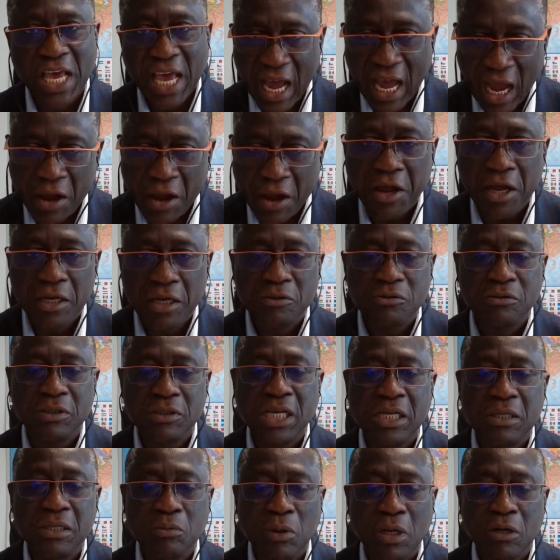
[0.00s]
I heard
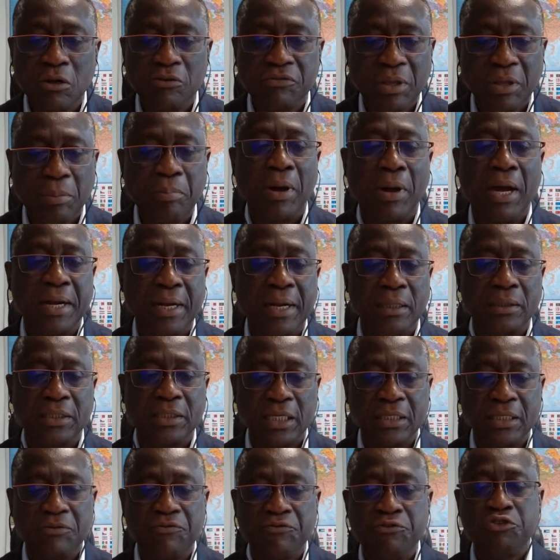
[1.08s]
today in one of the panel
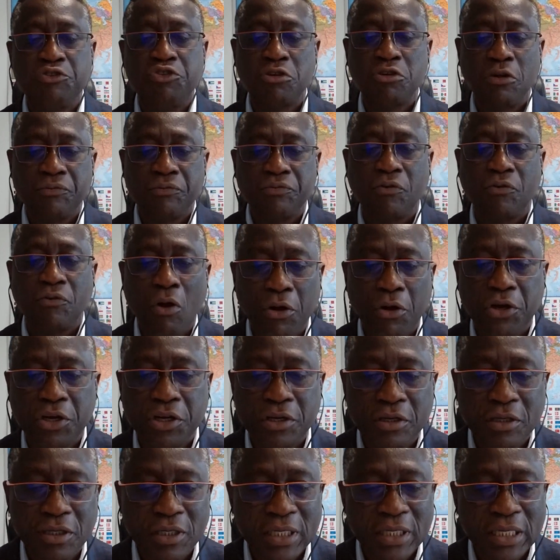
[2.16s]
that the future of
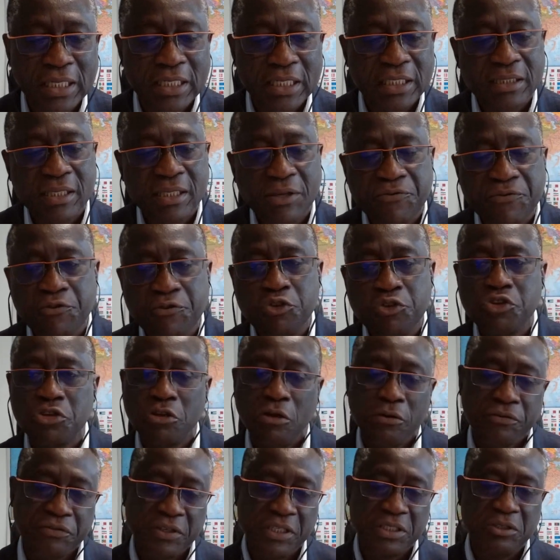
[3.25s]
work is the future
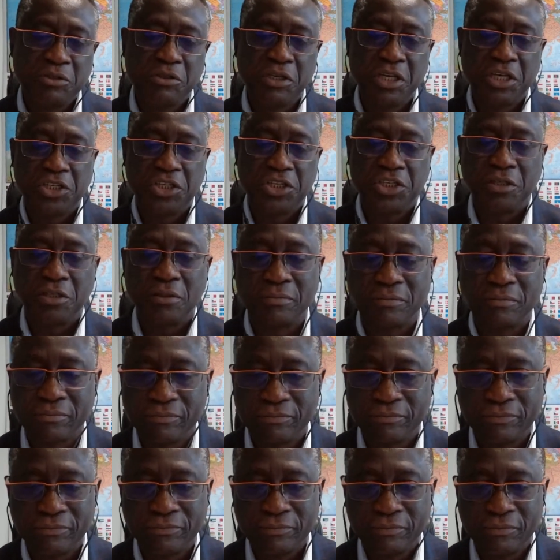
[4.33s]
of education.
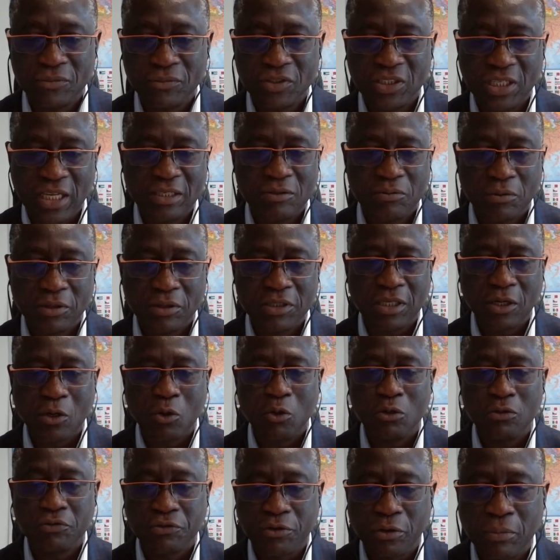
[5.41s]
That was a
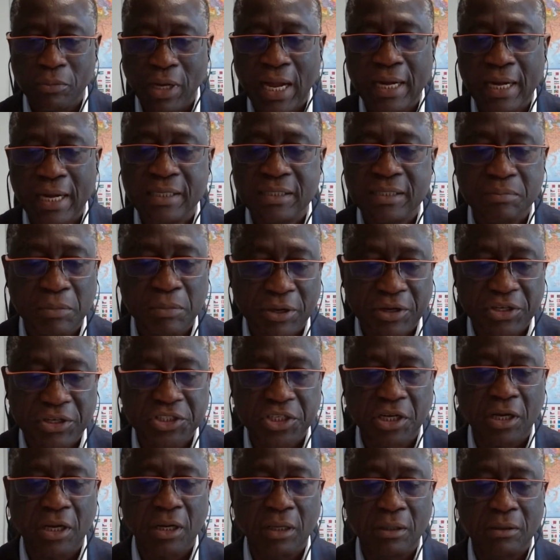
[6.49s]
quote from Alice
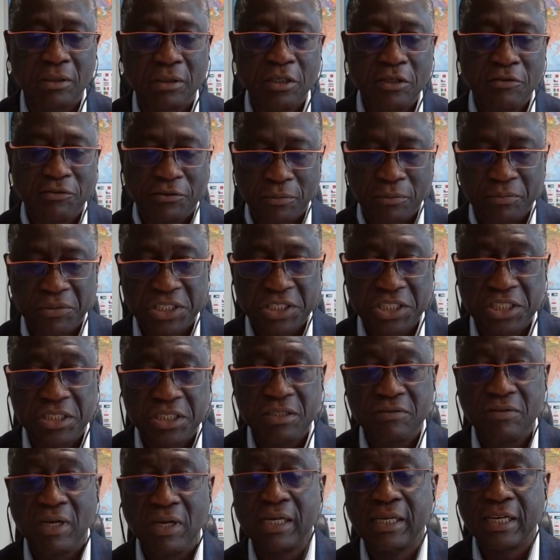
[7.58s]
Maréchal from the
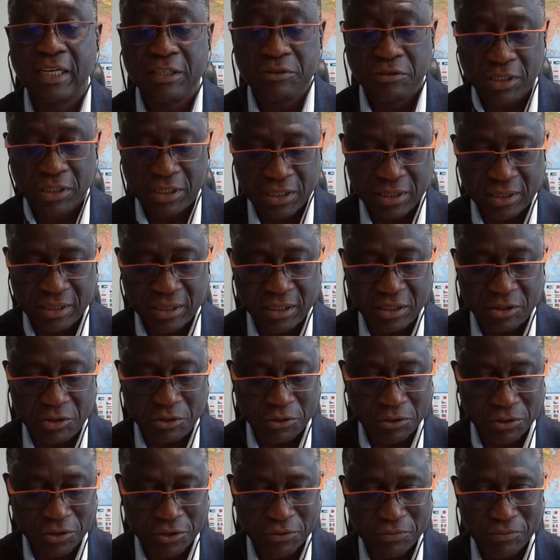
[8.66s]
Geneva Graduate
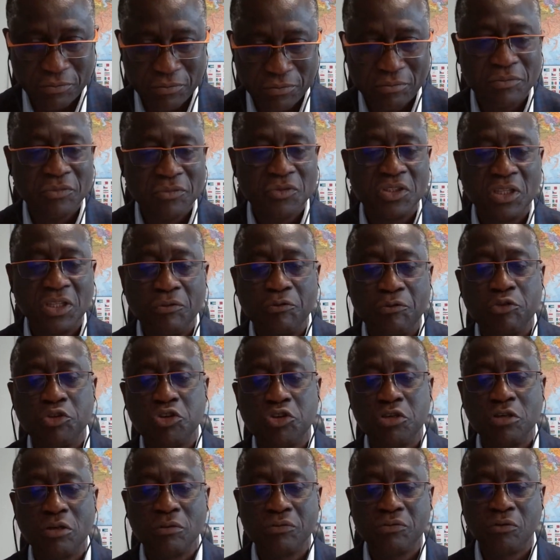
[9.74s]
Institute. The
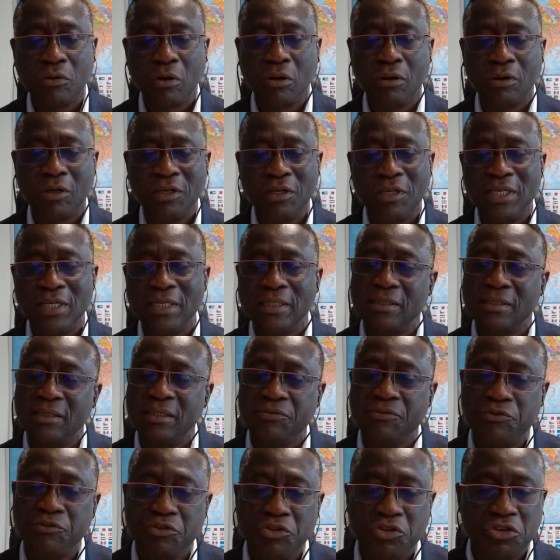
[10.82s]
future of work is the
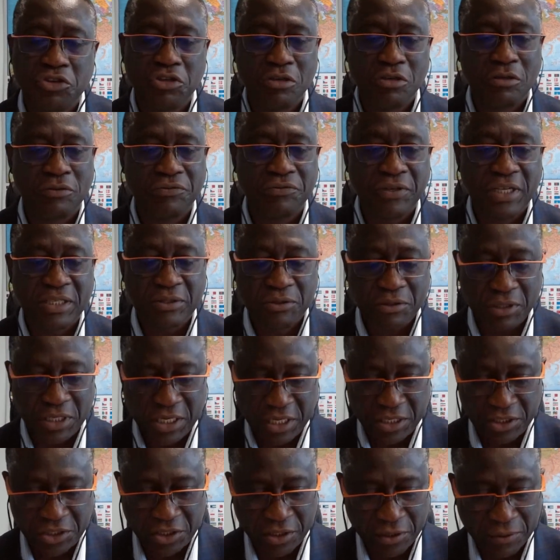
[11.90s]
future of
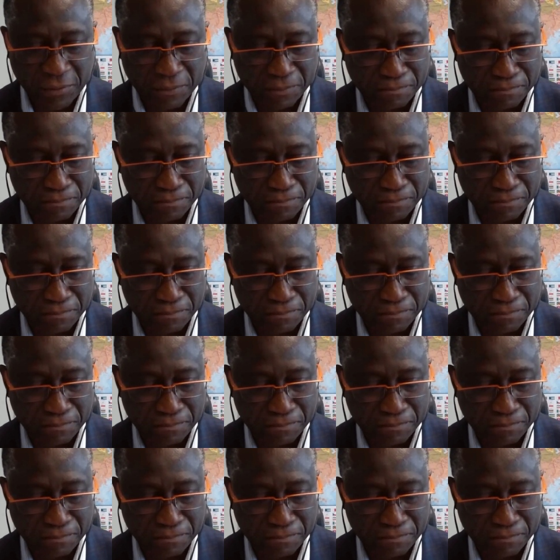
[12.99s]
education.